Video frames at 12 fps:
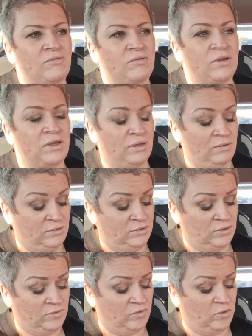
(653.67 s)
Right,
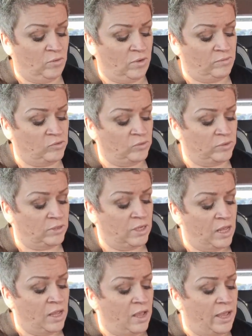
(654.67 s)
don't even know what I'm doing.
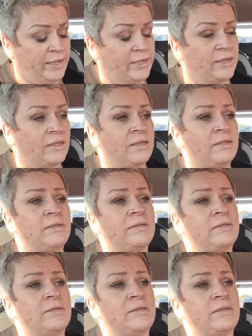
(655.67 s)
I've
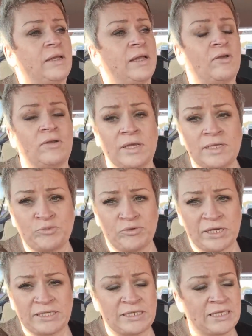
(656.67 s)
got nice
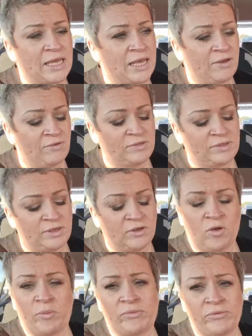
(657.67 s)
bread in the house, and I
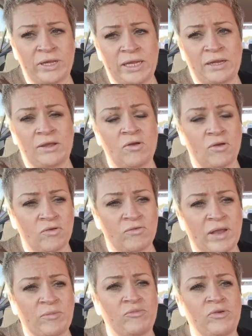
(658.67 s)
got brie, and I got
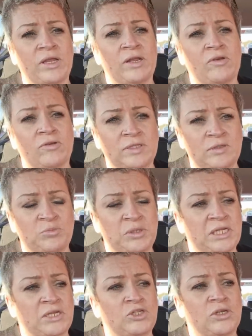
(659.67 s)
cranberry, and I got
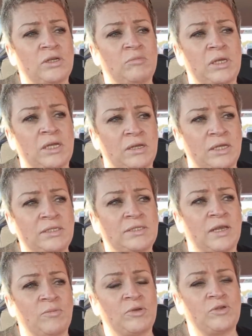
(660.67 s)
spinach. I'm going to make a nice
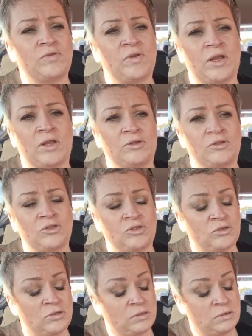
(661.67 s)
sandwich for lunch.